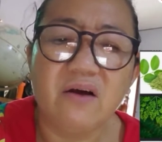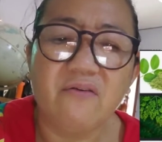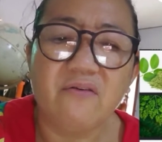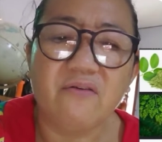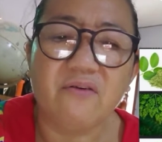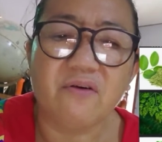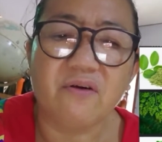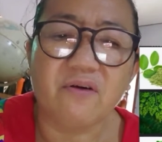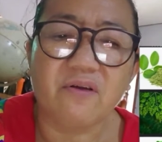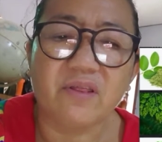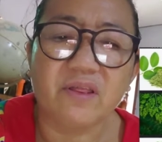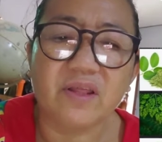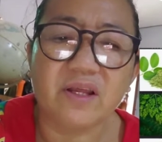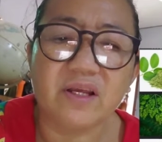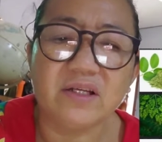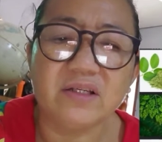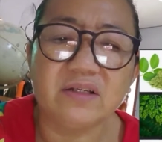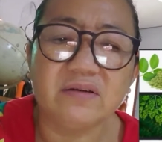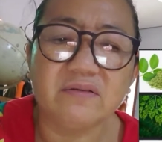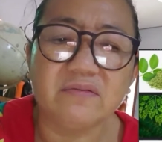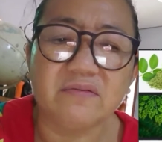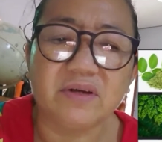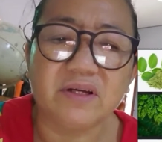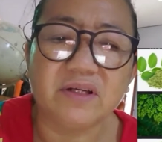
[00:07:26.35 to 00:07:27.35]
For
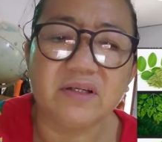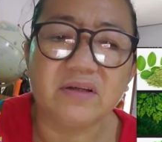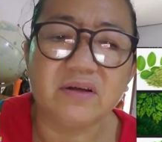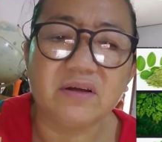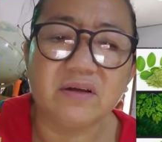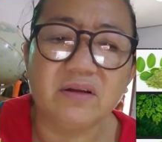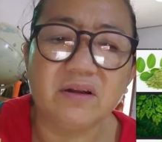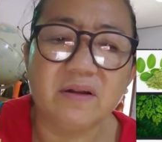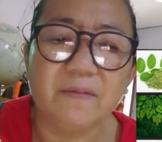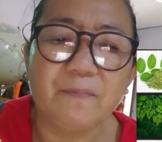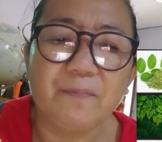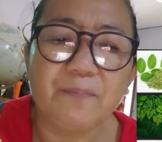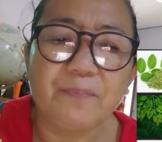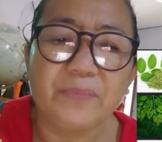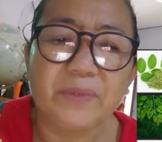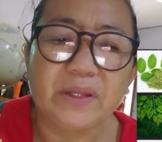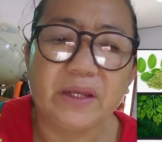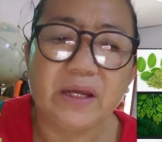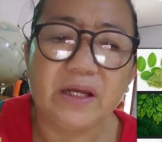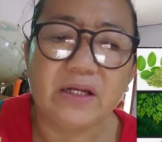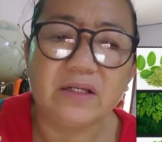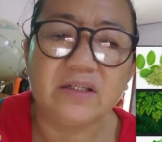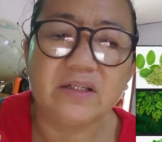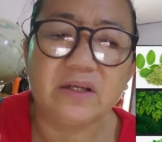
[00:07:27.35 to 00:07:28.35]
this reason,
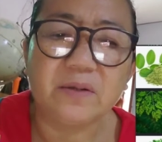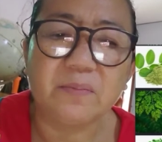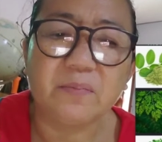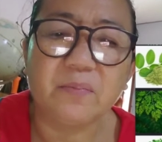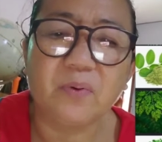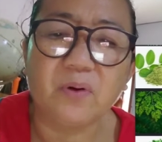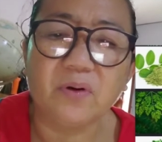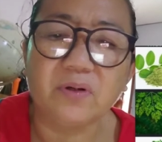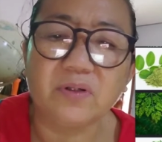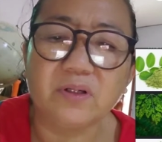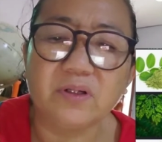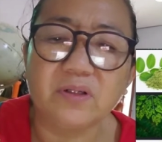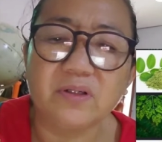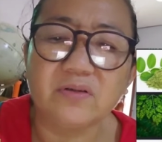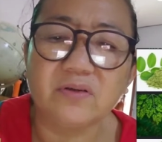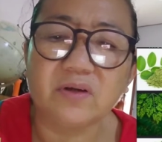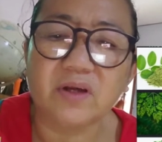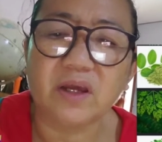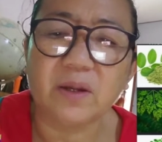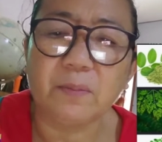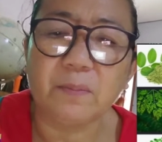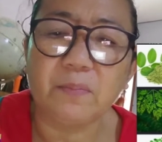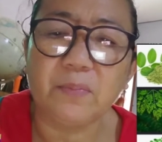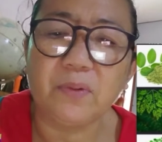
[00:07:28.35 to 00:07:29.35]
it's important to
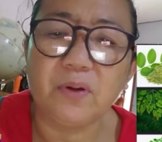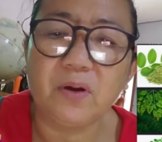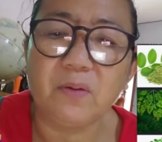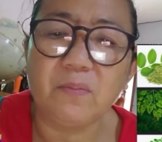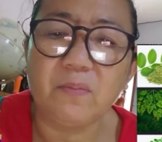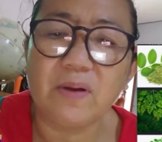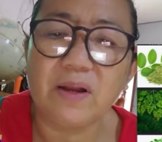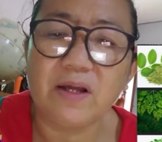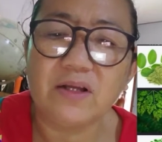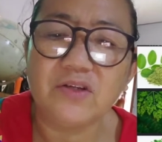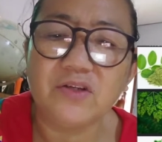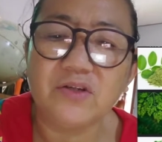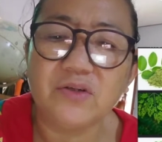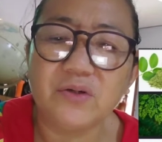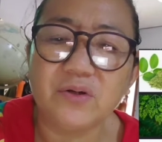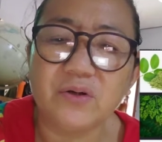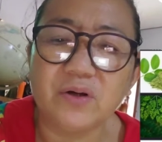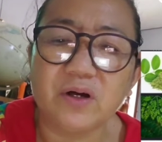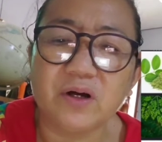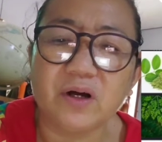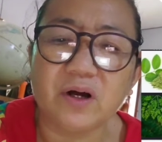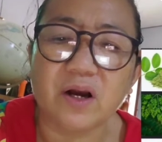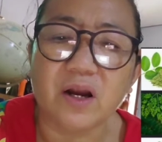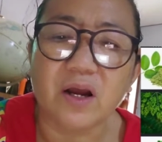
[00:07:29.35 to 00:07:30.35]
keep your blood
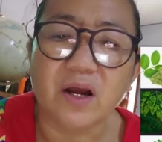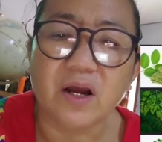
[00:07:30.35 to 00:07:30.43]
sugar